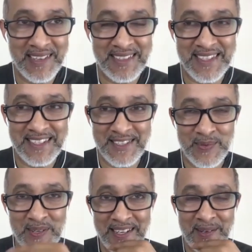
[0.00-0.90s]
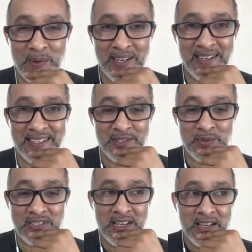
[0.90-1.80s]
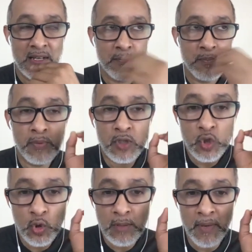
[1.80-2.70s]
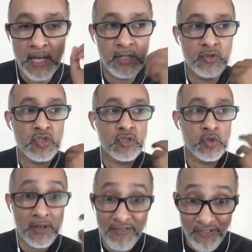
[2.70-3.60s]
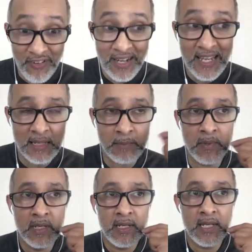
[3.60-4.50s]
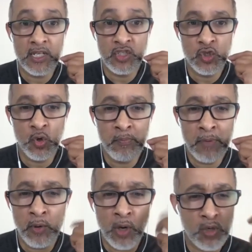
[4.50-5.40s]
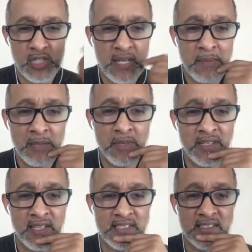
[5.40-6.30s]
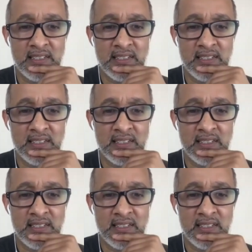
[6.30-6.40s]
sentence when I hear what your answer is. People talk about your twin flame is your mirror. What do they mean by that?